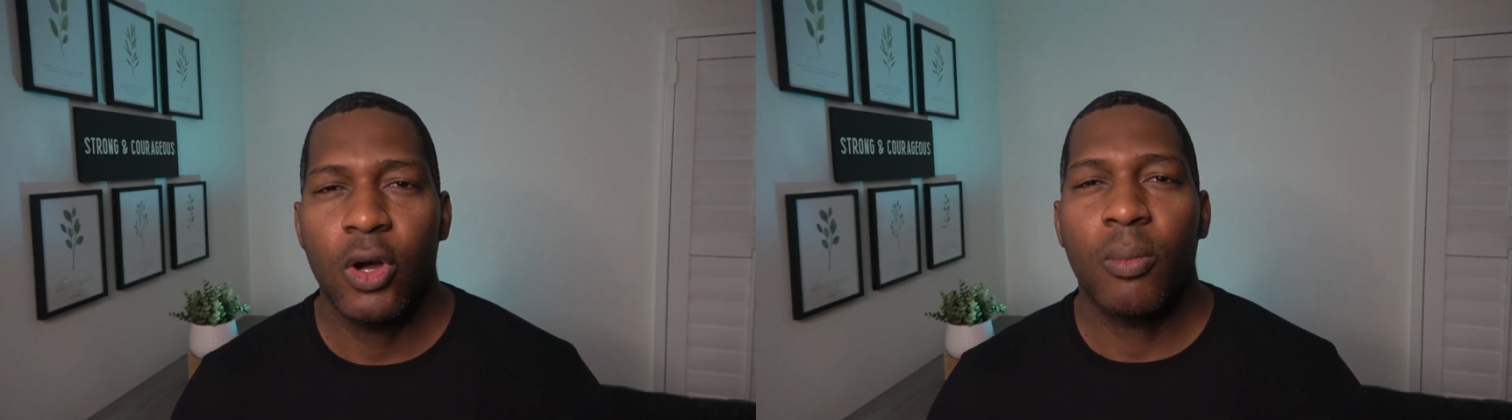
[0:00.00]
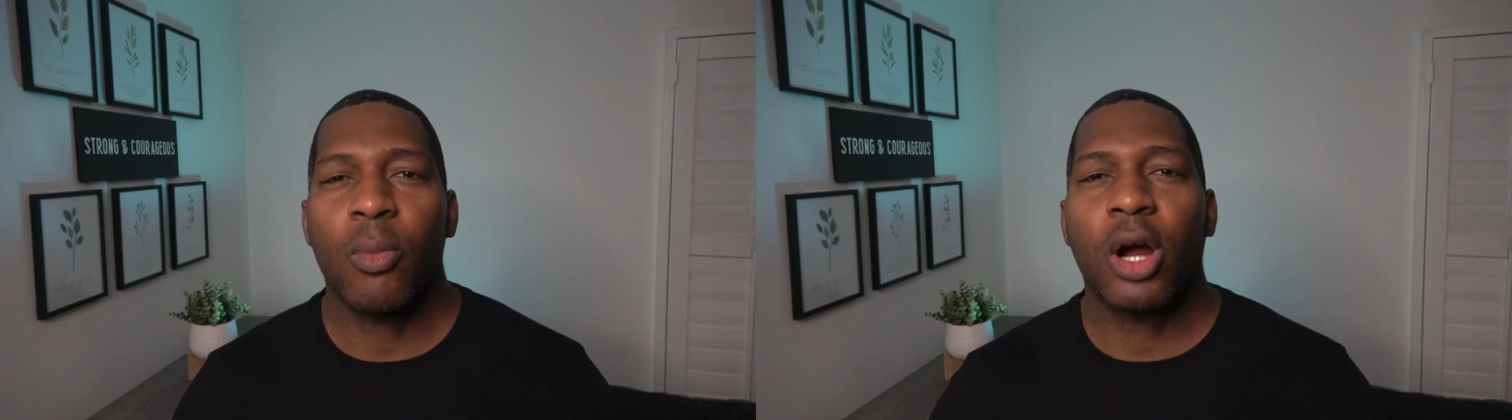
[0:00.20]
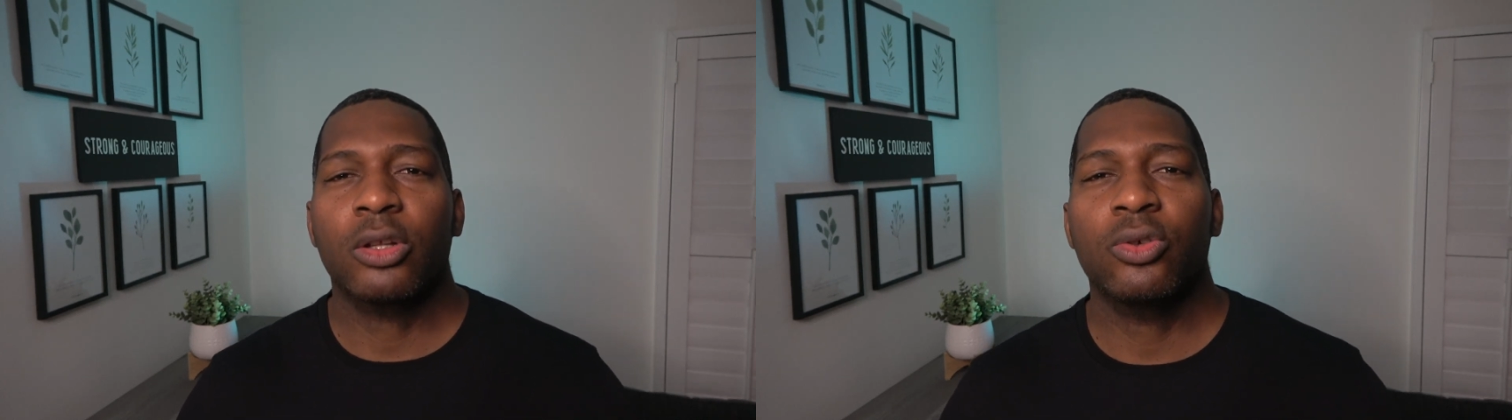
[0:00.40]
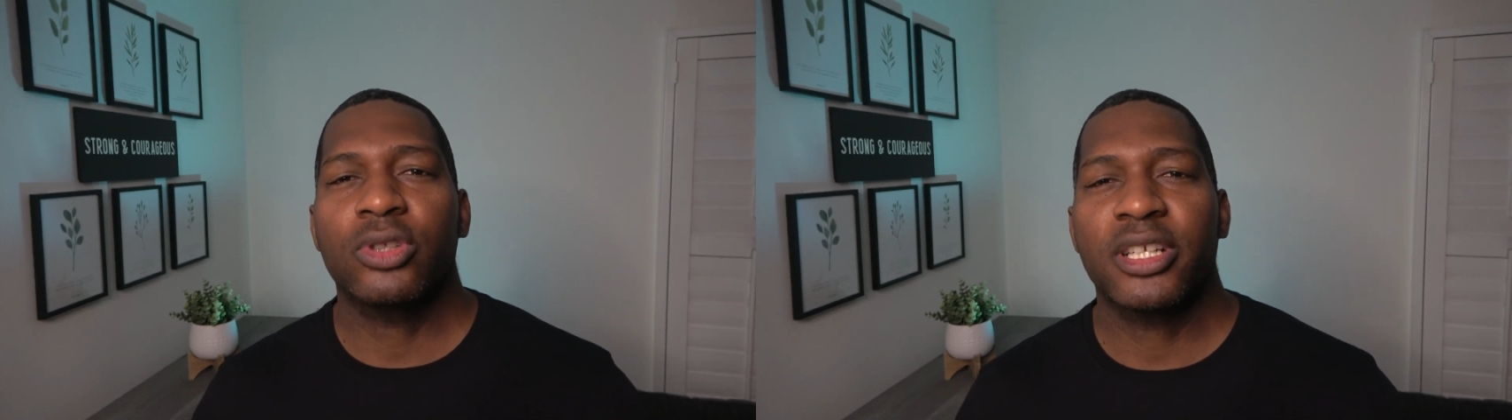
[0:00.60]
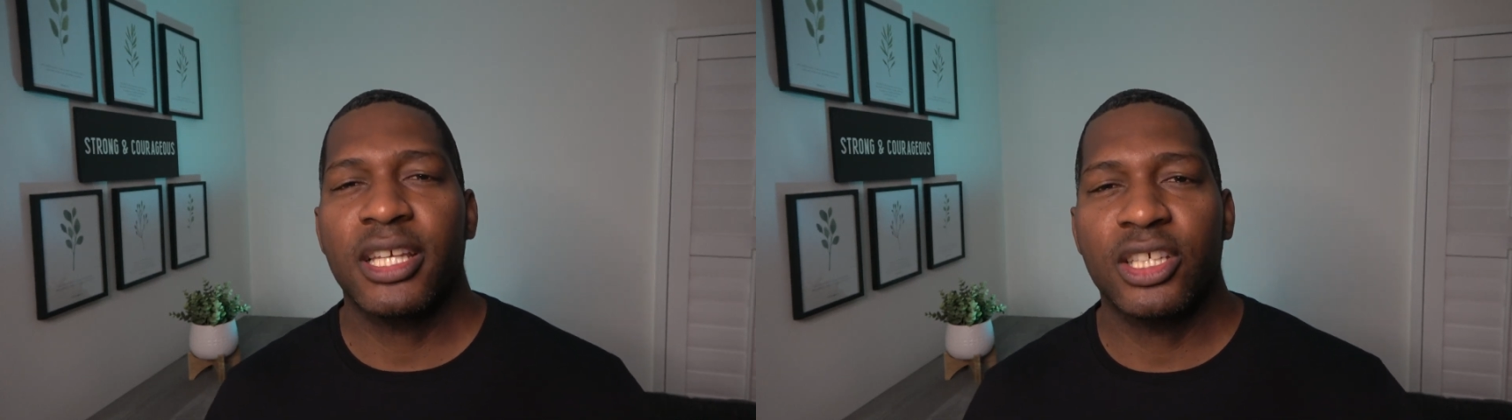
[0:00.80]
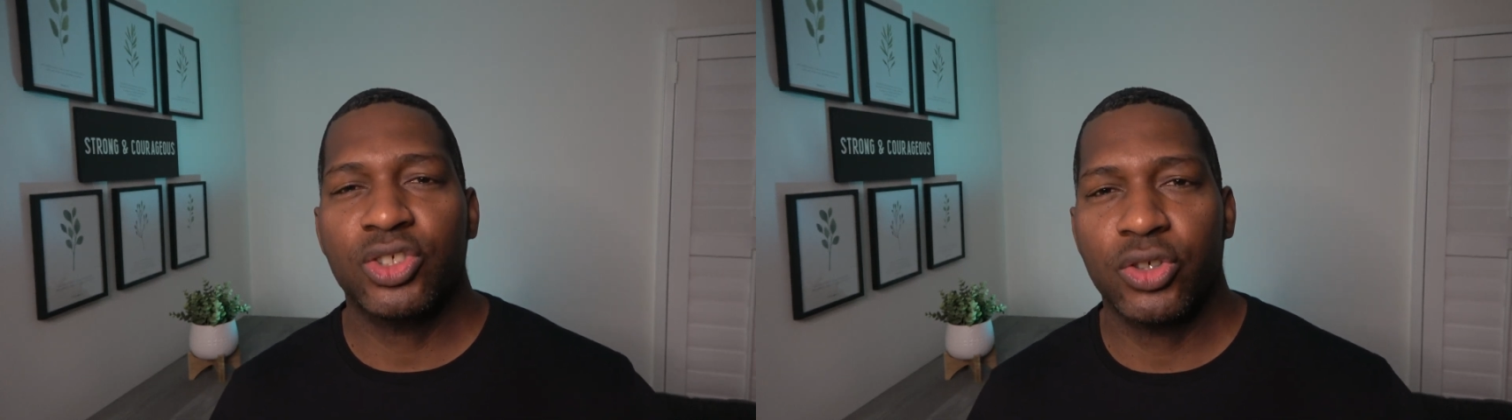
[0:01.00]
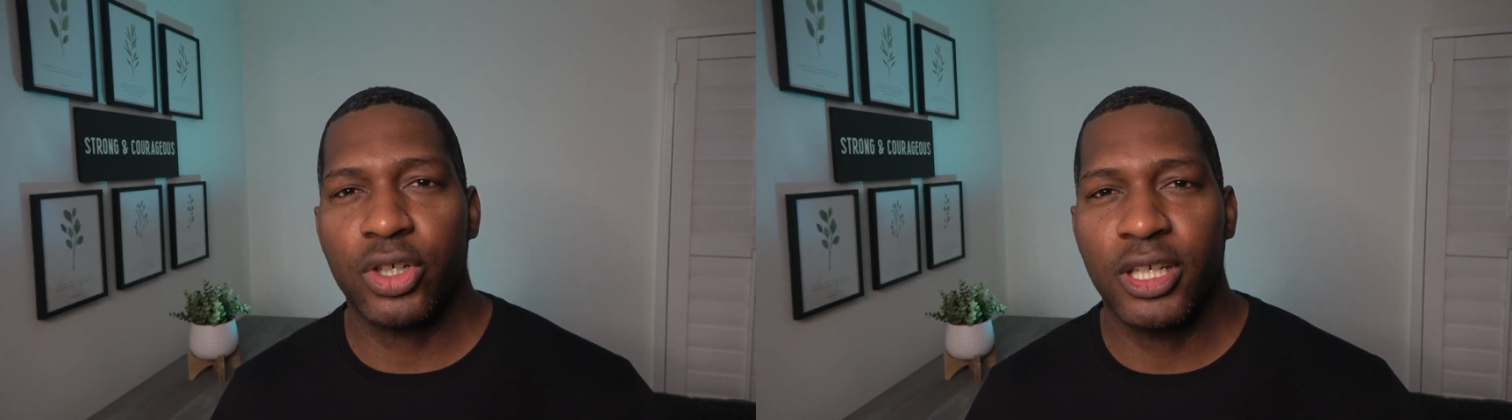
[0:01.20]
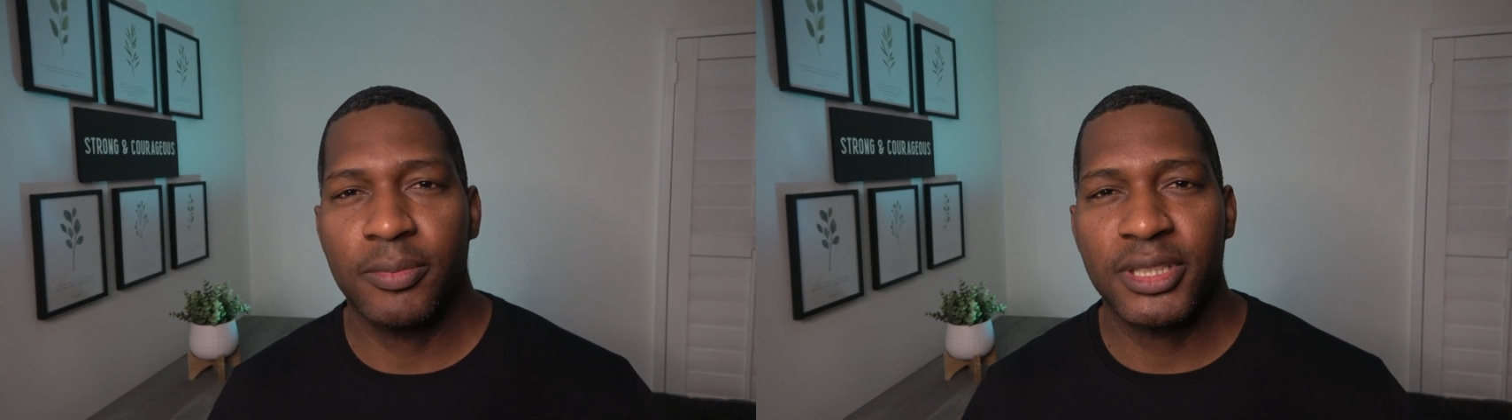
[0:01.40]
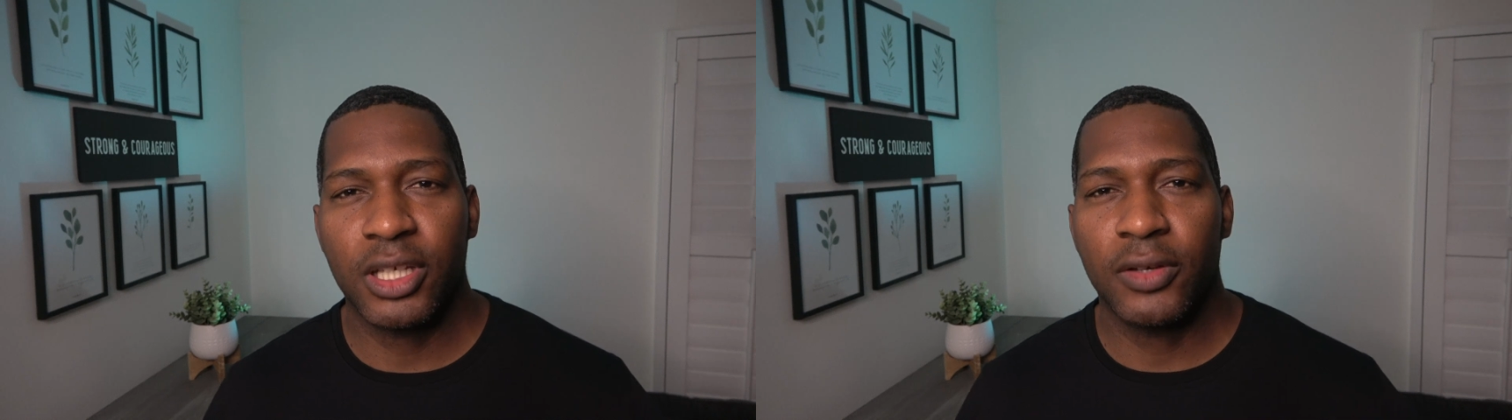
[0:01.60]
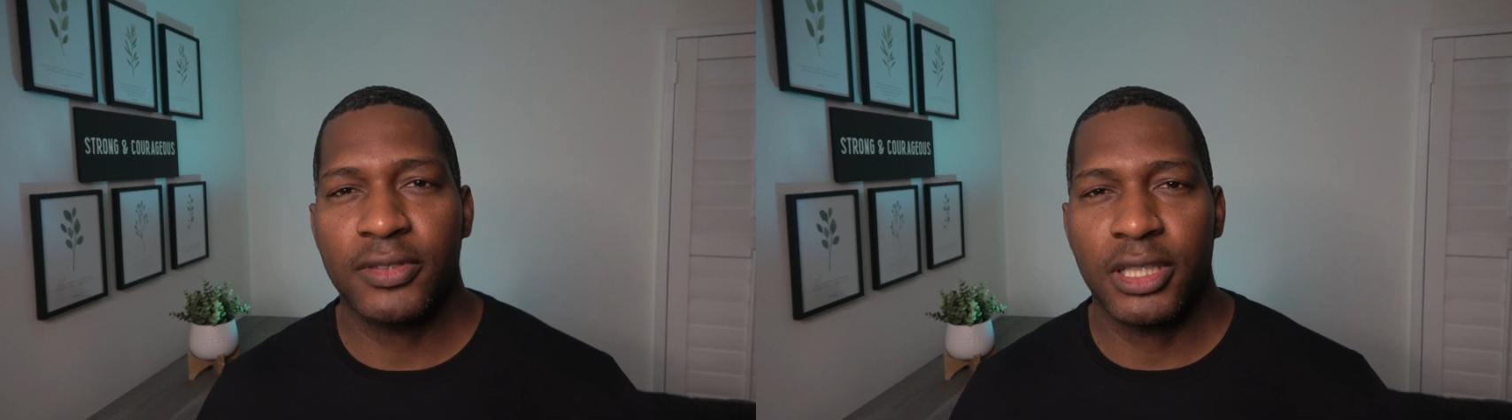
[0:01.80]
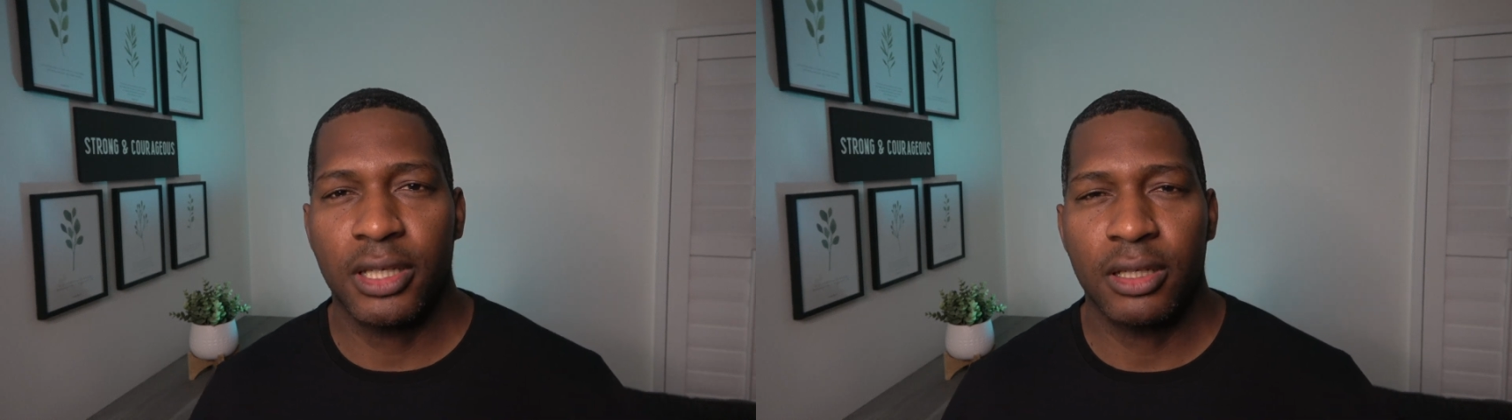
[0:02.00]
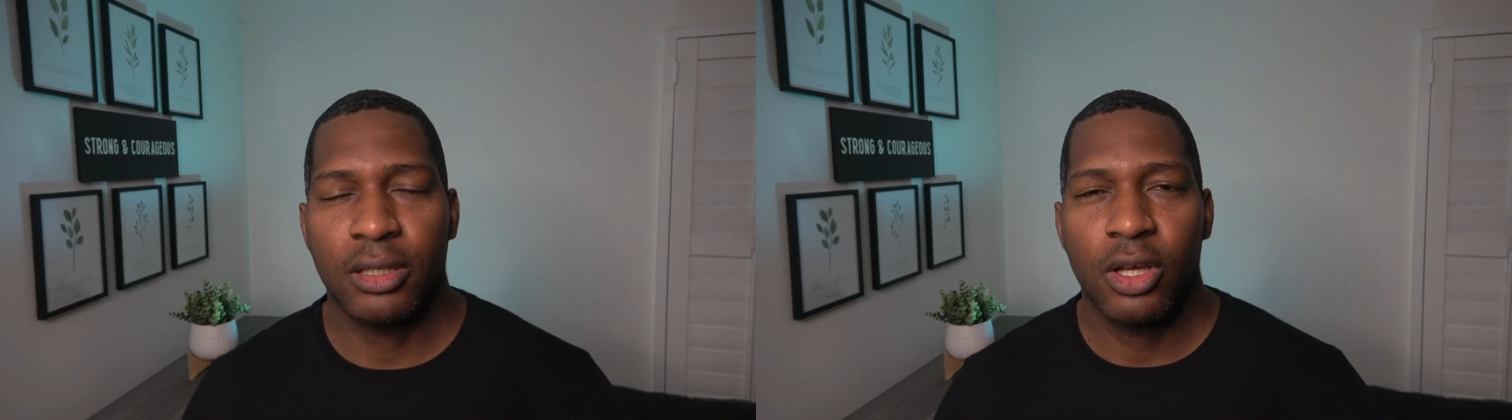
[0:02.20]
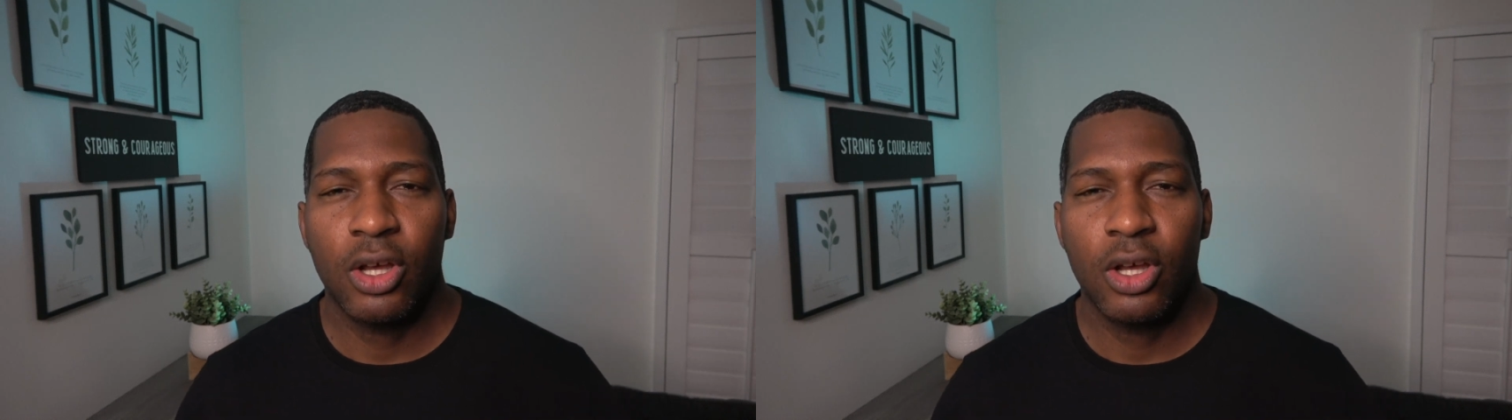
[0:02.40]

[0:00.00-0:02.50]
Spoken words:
Martin Luther King Jr. himself said,